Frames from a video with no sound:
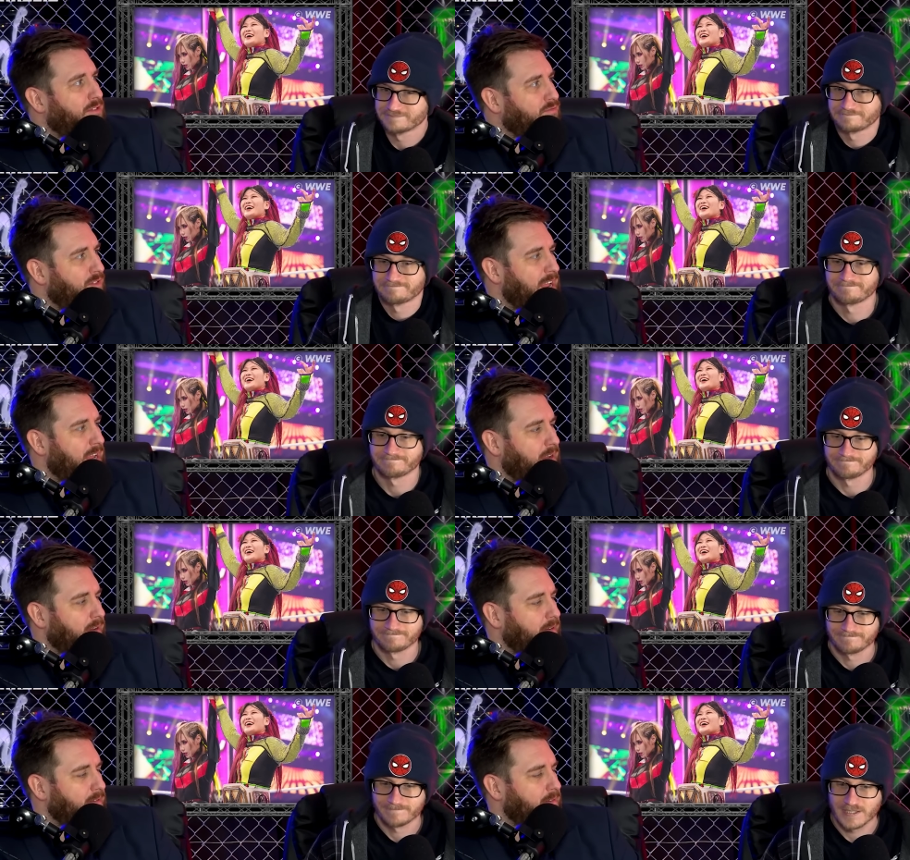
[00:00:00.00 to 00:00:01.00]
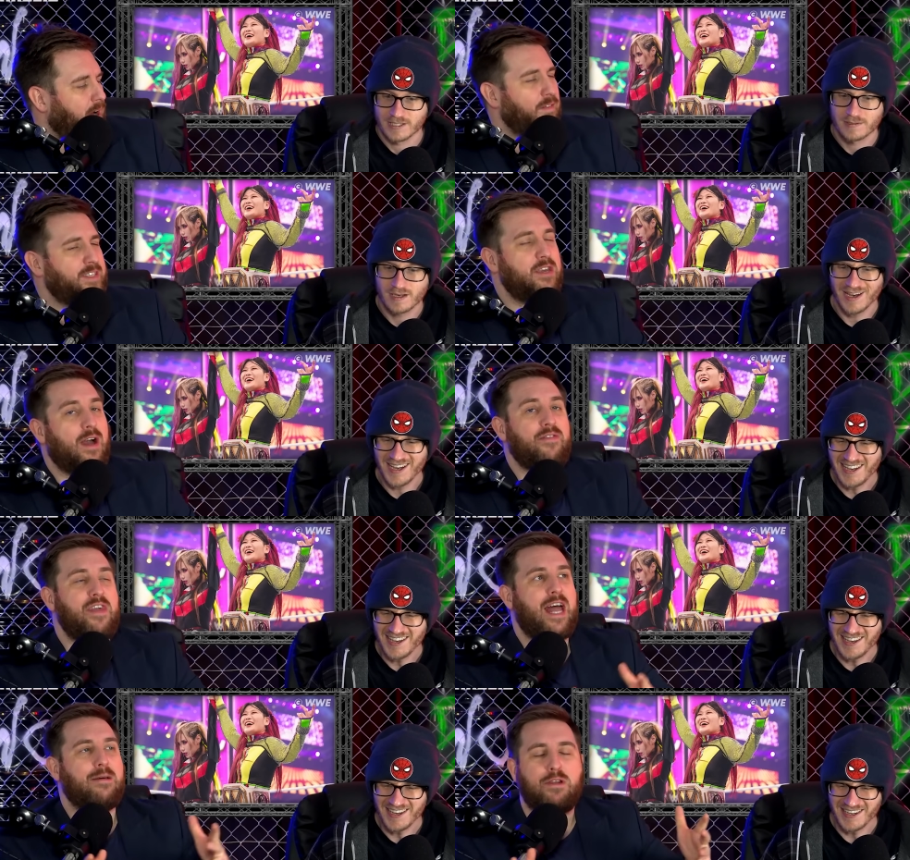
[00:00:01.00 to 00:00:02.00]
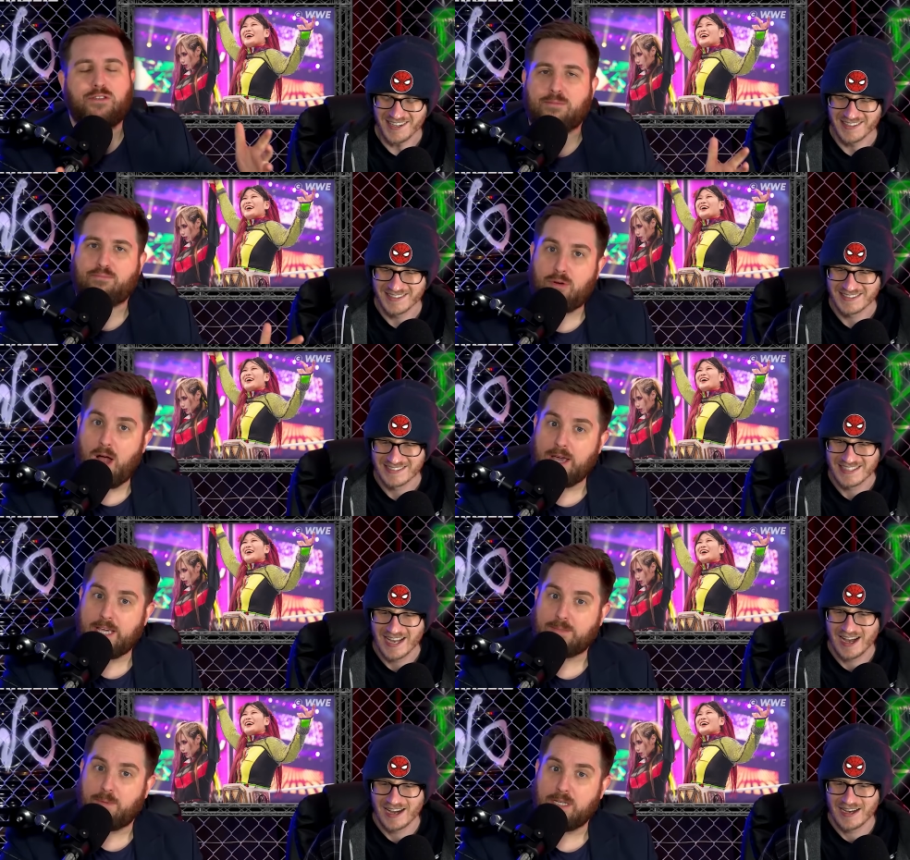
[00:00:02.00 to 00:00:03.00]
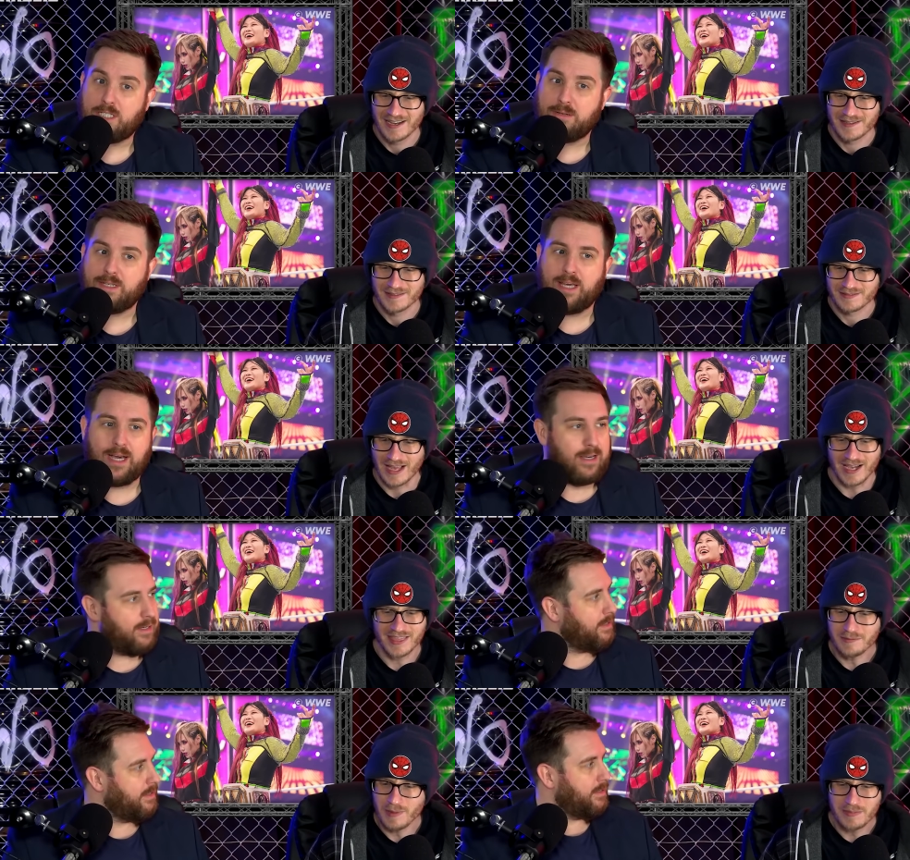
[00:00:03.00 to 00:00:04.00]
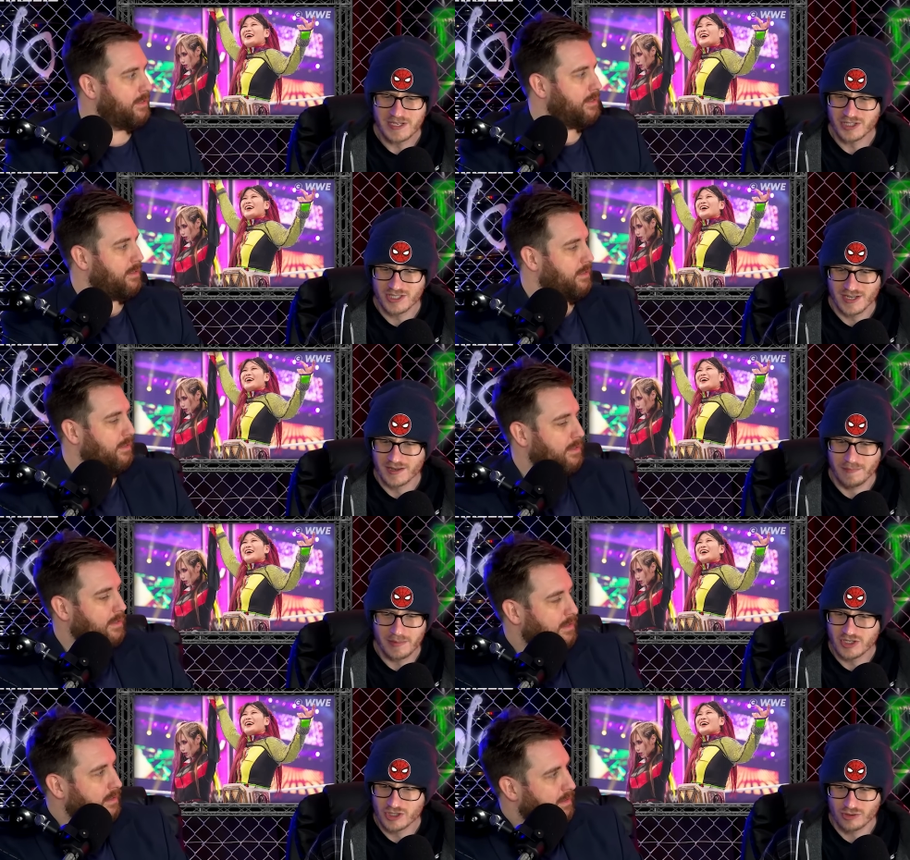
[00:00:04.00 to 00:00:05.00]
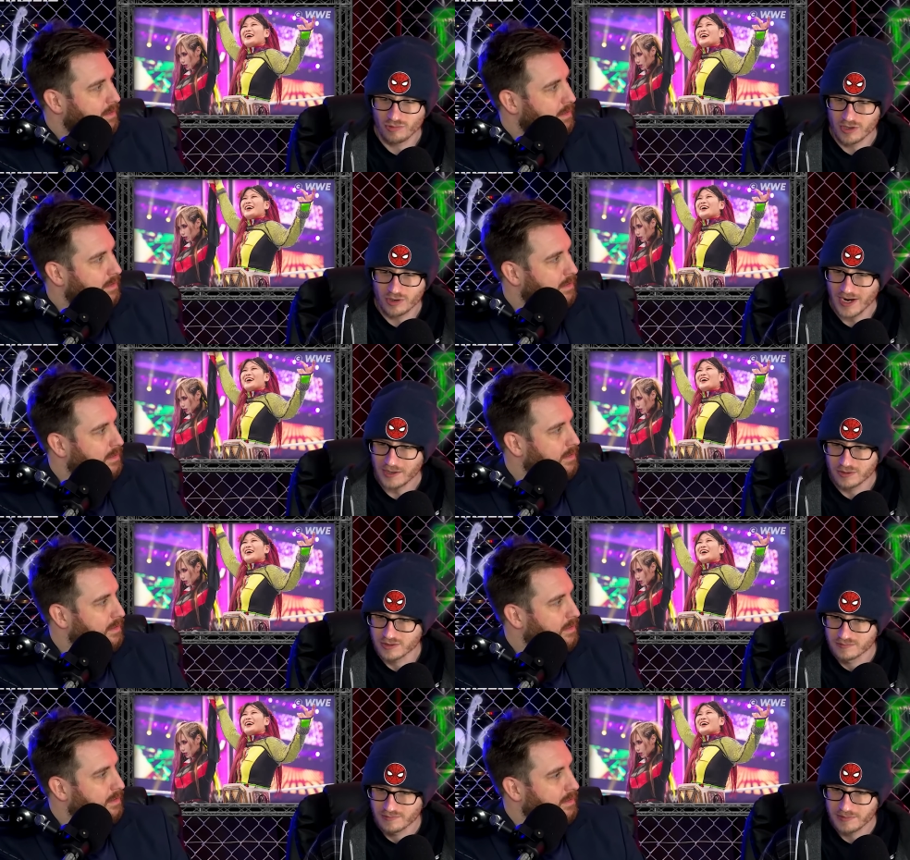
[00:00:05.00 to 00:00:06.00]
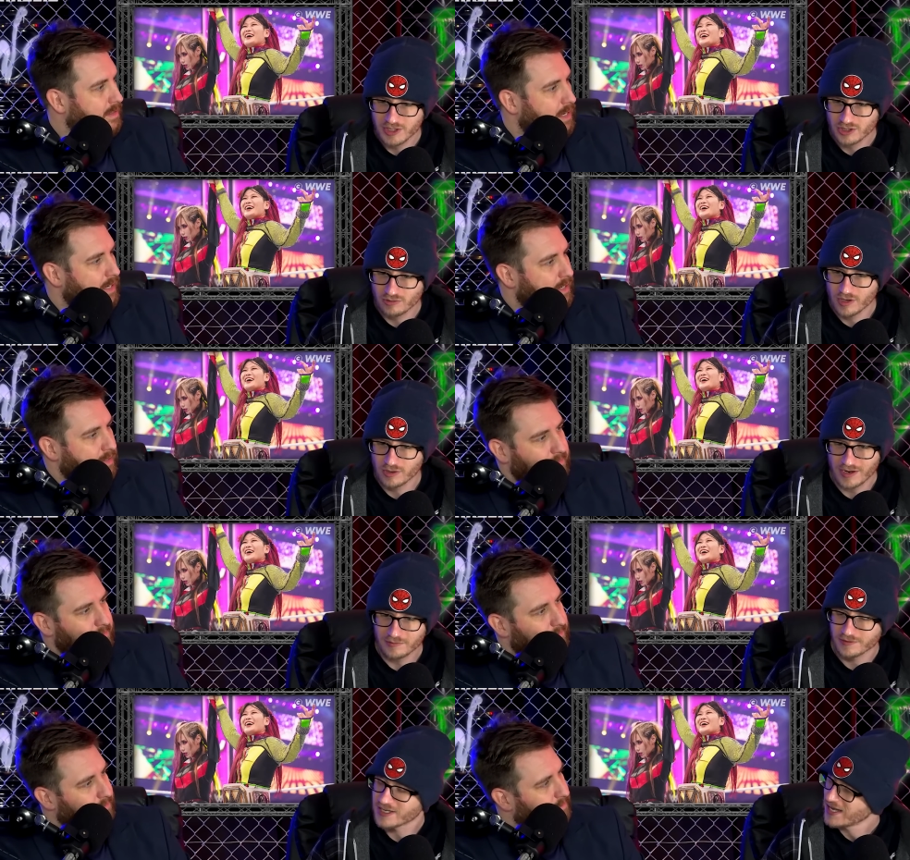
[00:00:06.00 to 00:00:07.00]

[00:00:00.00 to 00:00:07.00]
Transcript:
Speaker 1: the ring? Obviously, you uh, have the element of surprise by doing that.
Speaker 2: I think maybe just maybe just the wrong crowd. Maybe just yeah. the wrong crowd for it.